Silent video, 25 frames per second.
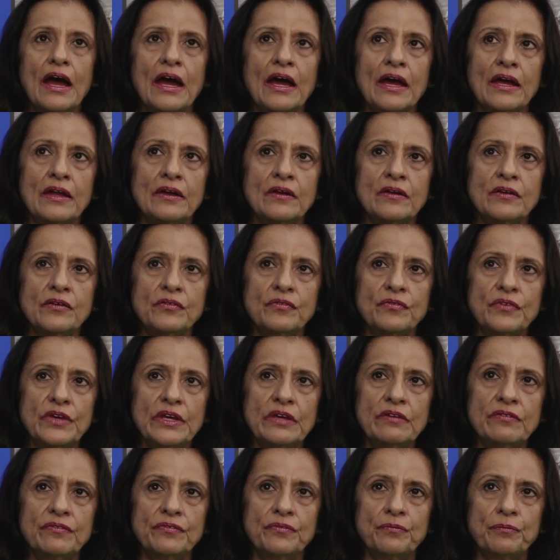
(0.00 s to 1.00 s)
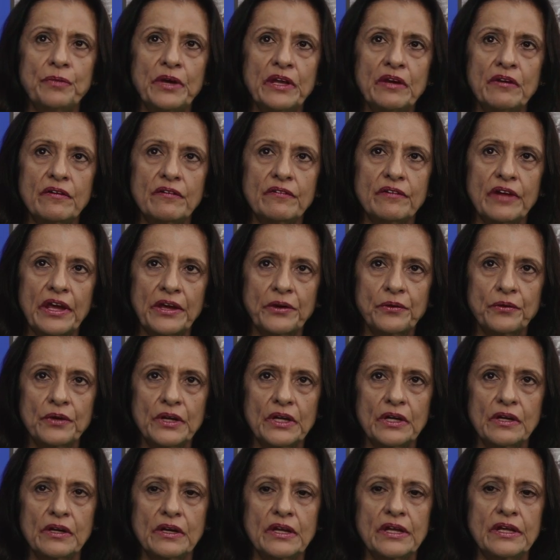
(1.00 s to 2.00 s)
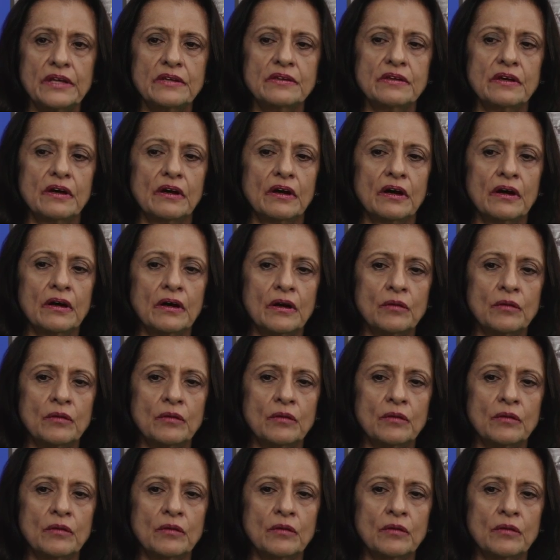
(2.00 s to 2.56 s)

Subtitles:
And we've been regularly